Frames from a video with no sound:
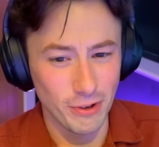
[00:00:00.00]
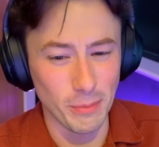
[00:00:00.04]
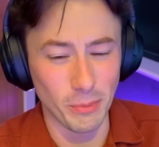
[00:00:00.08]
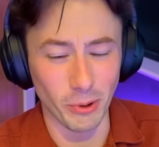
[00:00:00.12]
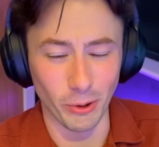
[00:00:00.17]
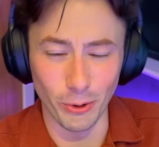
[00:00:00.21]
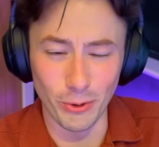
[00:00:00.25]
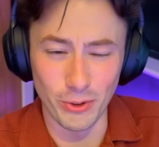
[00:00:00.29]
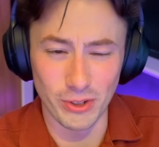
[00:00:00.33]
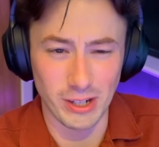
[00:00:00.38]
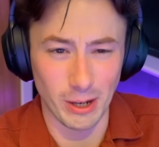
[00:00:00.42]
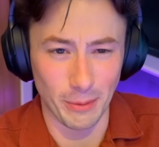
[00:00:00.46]

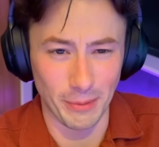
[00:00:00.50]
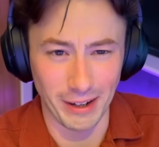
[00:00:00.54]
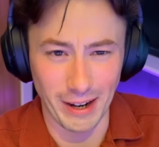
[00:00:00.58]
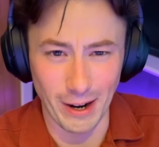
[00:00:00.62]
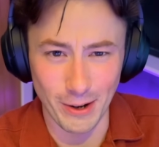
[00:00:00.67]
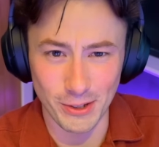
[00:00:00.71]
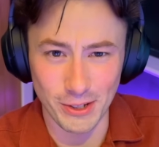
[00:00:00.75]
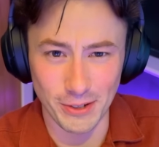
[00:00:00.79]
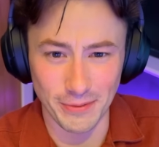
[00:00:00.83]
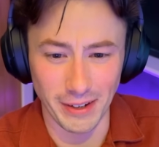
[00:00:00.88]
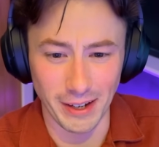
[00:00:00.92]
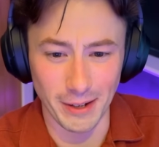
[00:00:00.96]
balloons coming
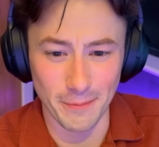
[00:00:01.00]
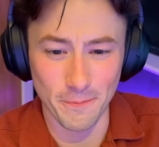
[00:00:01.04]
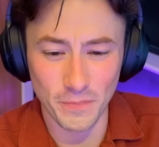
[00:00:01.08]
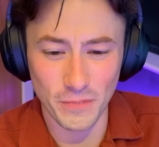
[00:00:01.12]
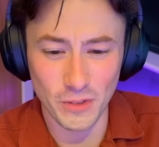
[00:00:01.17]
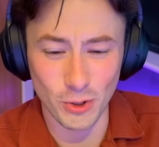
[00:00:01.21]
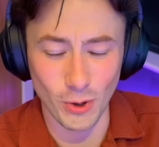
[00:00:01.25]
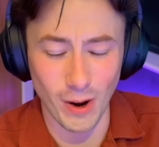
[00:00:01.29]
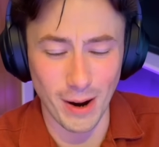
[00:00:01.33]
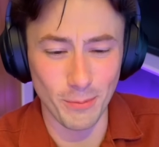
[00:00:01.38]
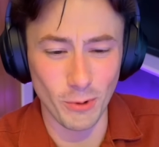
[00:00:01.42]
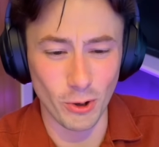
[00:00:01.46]
out of it.
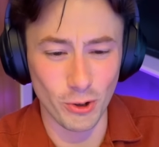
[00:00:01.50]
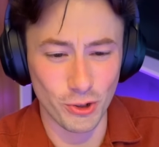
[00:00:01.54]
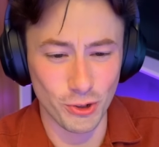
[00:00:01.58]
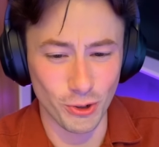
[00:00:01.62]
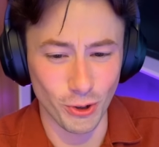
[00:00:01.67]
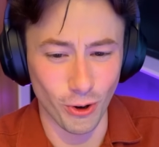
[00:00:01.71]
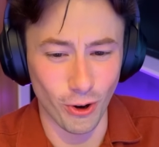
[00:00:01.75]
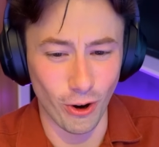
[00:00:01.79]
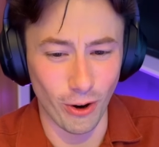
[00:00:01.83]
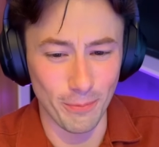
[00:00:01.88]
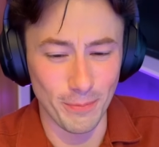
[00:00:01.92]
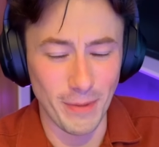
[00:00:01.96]
So I'm not
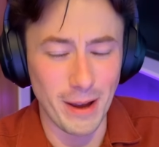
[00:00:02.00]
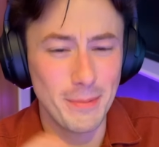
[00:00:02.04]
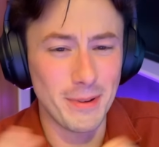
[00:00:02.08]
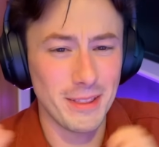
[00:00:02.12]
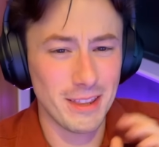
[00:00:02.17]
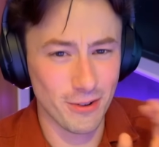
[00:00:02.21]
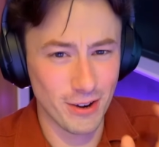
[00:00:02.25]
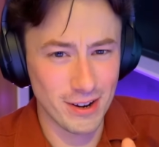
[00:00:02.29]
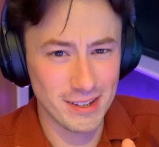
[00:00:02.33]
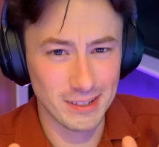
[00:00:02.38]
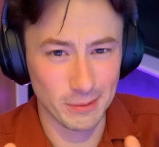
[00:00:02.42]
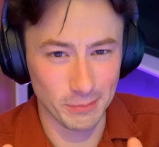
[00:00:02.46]
sure. Maybe
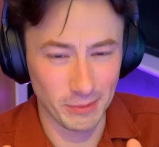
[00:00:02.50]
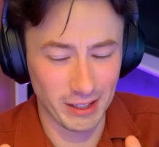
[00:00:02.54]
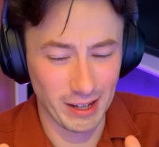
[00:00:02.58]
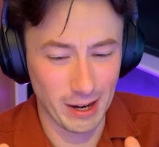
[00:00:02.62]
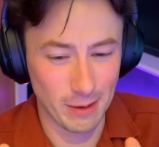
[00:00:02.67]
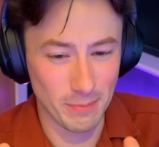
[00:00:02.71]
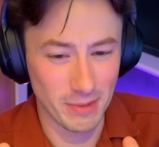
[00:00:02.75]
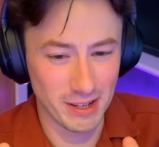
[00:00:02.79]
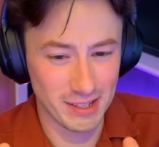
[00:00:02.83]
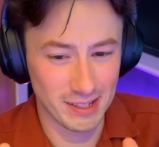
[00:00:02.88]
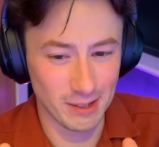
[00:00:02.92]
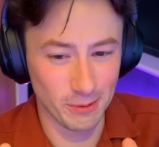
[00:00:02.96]
there is something I'm
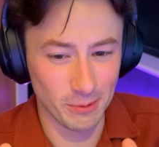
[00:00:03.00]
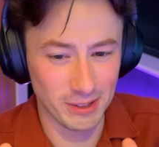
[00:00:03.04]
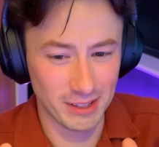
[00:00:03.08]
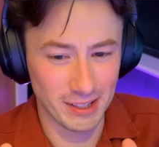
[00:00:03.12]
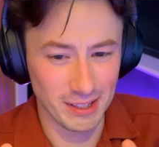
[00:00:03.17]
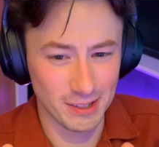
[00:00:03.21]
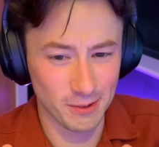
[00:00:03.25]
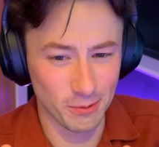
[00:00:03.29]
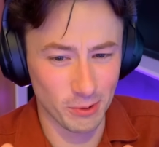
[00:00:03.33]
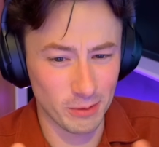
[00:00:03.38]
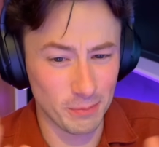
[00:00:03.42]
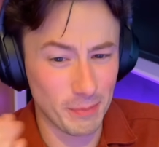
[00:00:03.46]
missing with
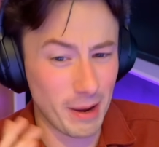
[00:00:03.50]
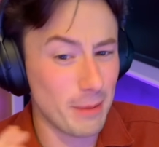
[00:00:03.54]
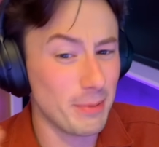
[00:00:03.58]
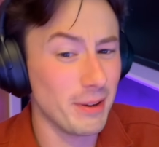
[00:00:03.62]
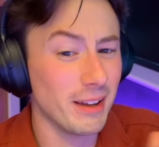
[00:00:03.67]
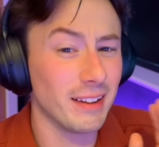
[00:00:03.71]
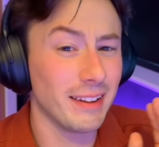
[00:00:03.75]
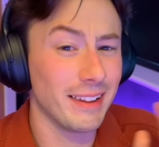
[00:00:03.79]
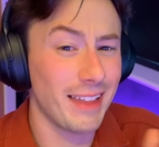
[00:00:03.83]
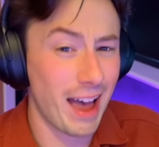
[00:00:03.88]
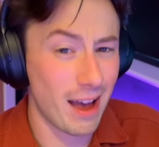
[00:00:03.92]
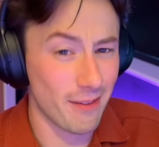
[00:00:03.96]
this one. Maybe
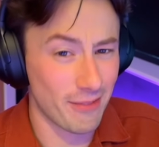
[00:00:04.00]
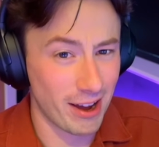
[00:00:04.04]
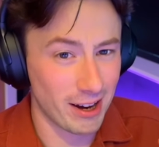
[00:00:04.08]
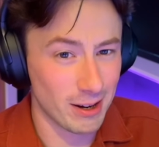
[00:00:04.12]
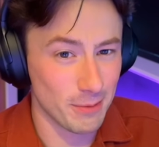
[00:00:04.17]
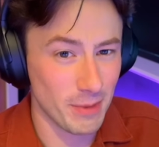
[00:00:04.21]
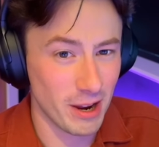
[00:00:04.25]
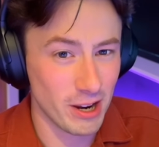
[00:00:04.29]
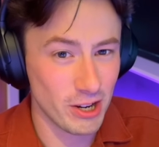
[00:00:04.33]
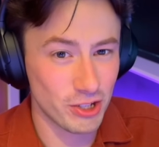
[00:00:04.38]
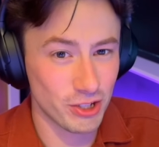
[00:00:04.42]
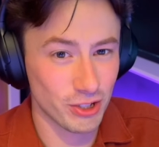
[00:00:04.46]
it'll have
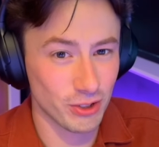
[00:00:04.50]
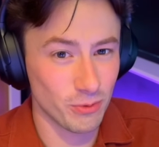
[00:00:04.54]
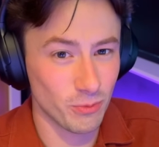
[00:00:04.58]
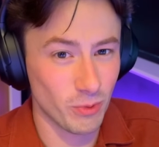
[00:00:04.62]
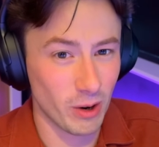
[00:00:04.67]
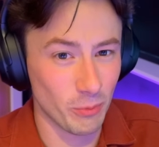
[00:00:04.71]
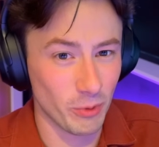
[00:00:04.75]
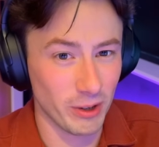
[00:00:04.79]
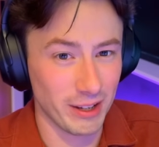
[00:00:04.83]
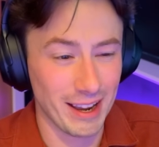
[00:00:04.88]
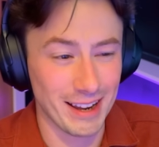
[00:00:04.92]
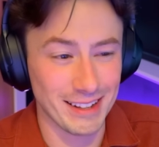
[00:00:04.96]
animation when
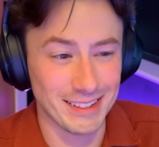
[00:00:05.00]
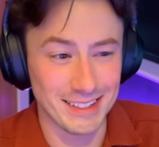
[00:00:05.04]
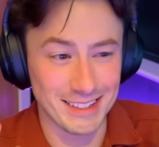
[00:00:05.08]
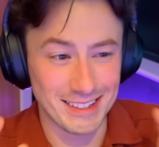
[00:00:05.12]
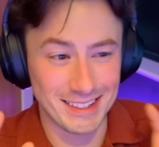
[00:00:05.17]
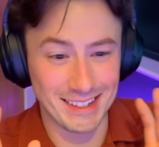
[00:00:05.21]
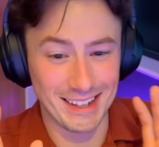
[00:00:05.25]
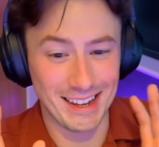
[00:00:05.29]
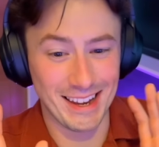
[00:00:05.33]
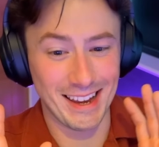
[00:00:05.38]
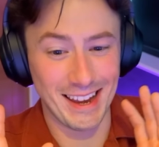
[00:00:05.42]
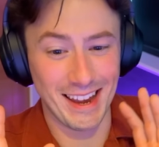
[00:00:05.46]
we get to
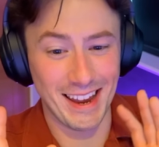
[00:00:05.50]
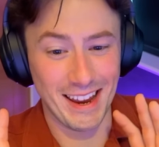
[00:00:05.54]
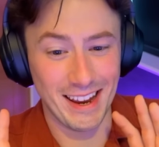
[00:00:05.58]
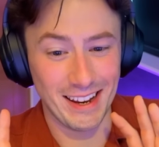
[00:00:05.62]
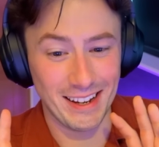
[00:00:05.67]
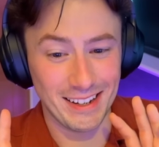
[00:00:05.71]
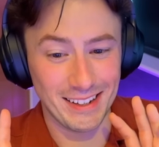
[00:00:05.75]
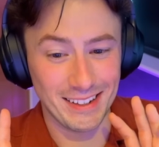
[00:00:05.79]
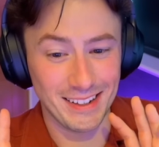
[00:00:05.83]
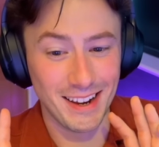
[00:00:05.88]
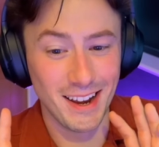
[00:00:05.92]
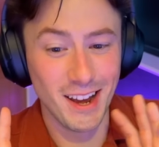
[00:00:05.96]
see it
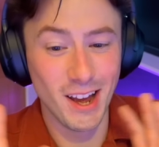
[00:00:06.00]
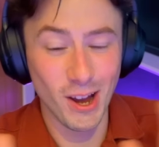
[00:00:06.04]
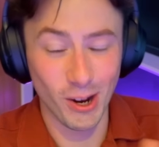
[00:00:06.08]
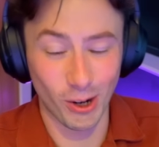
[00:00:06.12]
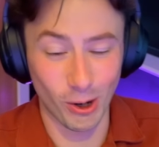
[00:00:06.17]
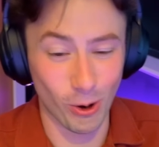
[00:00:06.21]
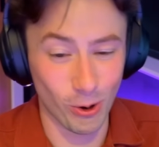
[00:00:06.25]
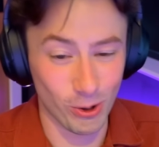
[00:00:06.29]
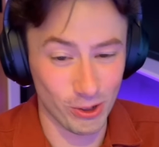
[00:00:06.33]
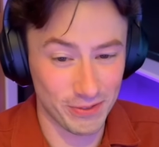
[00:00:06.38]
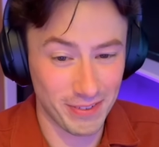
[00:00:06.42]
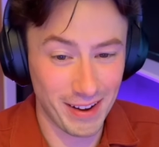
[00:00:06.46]
in
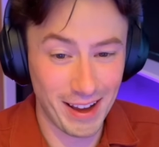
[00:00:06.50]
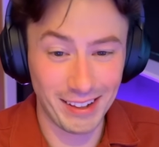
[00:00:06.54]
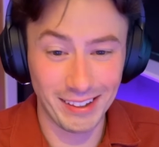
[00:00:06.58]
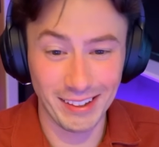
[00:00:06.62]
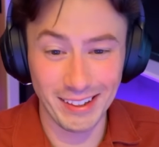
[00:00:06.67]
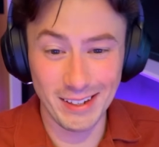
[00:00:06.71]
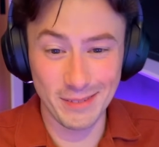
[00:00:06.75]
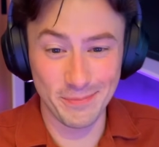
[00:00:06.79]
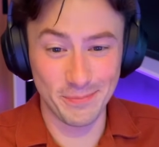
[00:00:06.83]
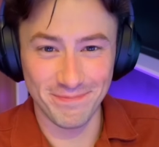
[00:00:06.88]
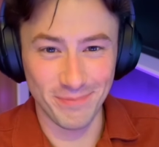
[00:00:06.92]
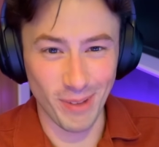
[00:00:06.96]
Cole's
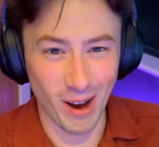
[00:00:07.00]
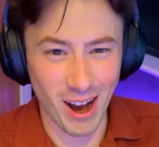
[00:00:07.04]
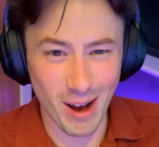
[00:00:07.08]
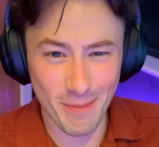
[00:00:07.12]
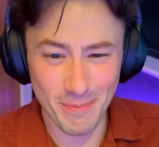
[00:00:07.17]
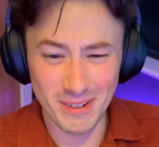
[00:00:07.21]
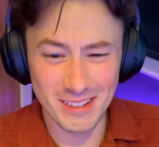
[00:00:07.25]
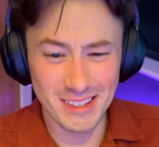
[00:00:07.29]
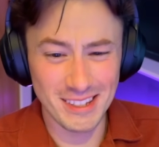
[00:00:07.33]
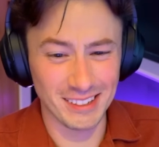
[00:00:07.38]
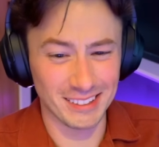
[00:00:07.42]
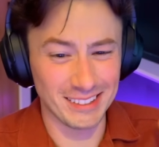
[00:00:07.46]
Valley. But up
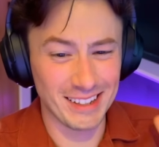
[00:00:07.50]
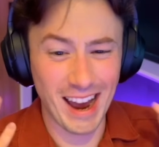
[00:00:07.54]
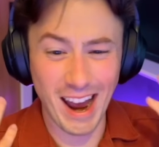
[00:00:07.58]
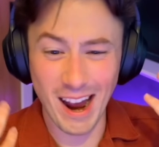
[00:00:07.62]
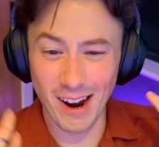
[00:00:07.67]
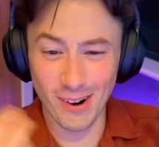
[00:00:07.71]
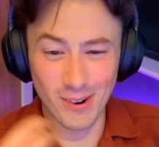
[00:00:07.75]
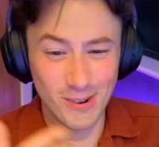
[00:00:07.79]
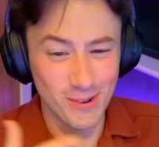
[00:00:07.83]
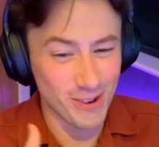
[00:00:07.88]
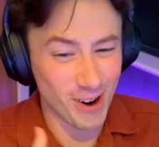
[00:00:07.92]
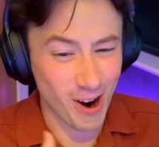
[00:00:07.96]
until
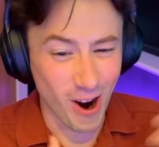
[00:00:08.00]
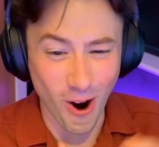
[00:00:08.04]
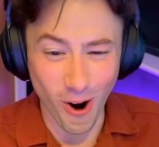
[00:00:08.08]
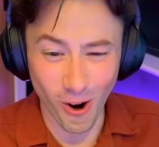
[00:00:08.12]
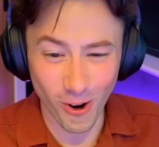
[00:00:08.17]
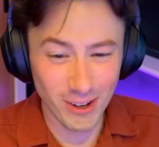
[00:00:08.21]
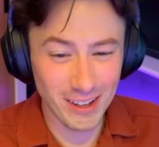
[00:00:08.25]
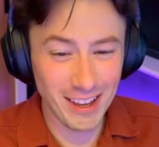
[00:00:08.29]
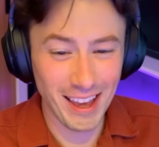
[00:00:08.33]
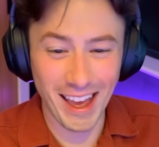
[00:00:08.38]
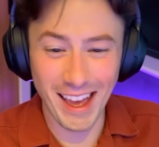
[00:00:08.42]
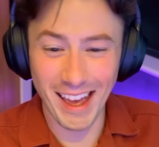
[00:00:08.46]
now,
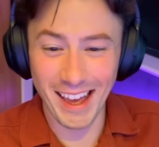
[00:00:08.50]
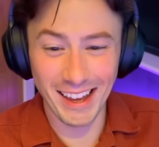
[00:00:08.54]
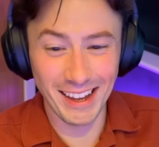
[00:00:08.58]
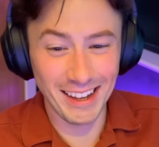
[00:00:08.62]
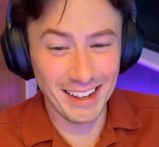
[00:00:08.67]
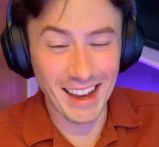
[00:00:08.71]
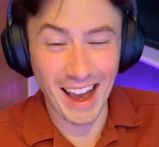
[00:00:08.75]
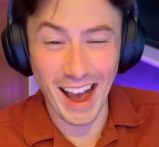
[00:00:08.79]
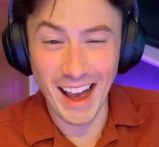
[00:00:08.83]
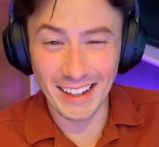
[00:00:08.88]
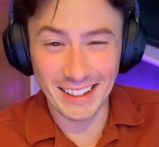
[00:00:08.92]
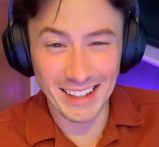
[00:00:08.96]

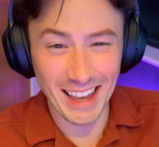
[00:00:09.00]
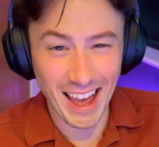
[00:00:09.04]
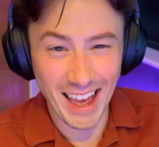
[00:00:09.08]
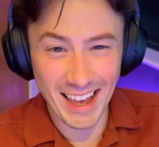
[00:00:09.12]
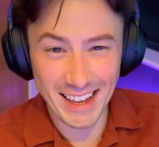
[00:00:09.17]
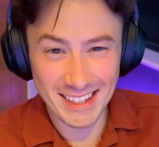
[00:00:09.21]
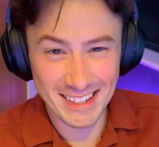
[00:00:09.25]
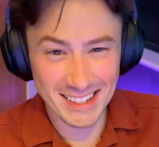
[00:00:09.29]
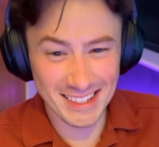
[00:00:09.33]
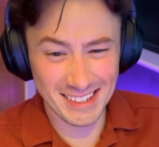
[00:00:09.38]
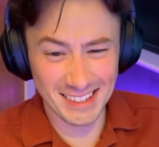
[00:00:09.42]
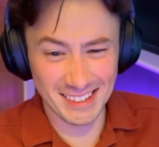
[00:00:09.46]
okay, I
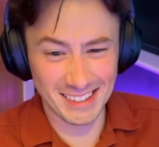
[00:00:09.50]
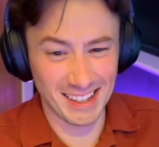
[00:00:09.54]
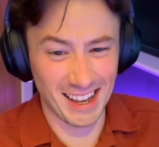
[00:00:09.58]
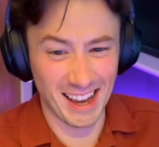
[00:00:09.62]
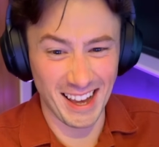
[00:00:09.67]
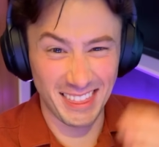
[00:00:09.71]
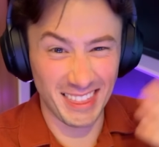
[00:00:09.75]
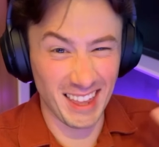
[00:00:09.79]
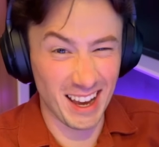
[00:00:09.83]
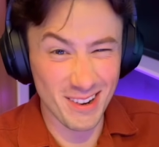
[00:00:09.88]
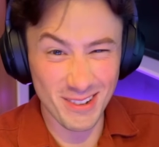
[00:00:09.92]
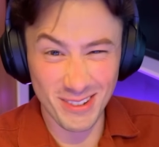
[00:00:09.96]
guess.
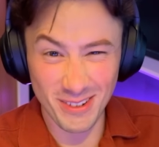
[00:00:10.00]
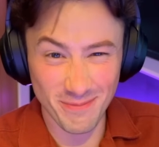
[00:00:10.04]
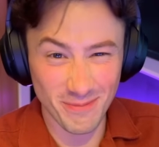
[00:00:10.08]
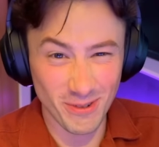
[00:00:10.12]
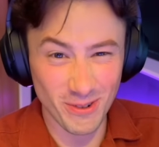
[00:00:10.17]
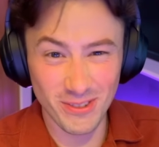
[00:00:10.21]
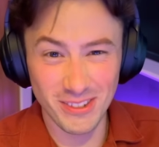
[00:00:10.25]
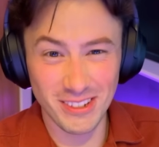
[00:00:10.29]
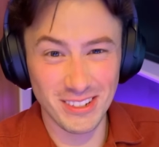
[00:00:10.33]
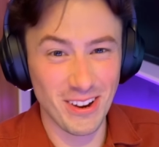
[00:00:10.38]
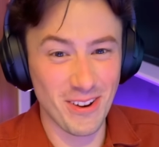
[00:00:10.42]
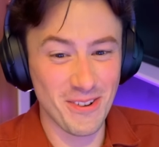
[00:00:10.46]
1,000
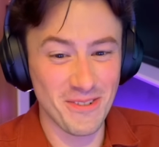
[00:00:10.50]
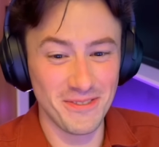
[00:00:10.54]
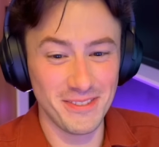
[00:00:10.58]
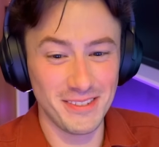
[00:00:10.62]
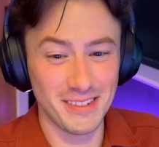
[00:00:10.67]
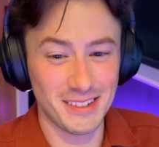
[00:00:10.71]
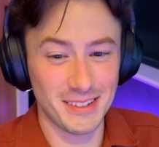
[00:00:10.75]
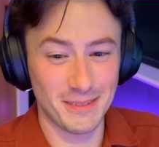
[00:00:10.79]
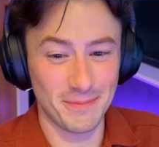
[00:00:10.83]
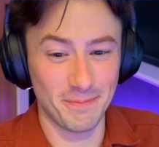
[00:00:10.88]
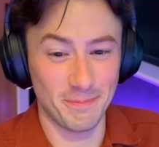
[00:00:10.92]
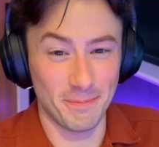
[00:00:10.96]

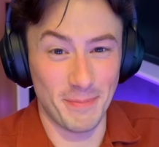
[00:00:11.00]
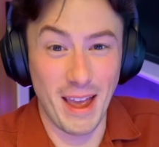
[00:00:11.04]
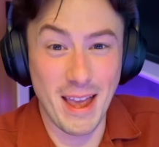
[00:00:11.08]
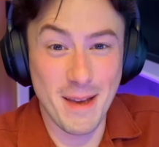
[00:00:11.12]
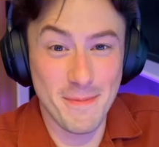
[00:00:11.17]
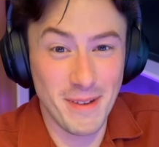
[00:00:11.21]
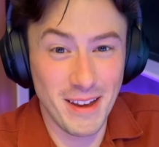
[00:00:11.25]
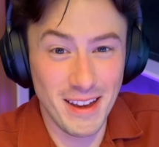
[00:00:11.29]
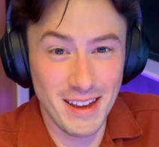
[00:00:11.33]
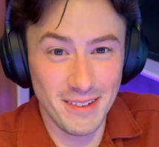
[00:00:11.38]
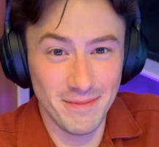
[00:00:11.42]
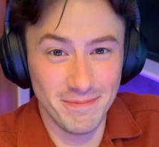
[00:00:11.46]
moonstones,
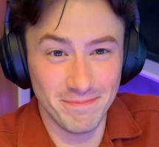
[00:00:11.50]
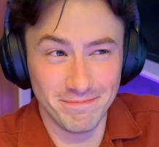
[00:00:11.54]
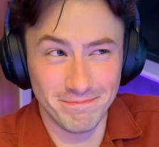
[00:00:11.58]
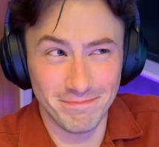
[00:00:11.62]
maybe.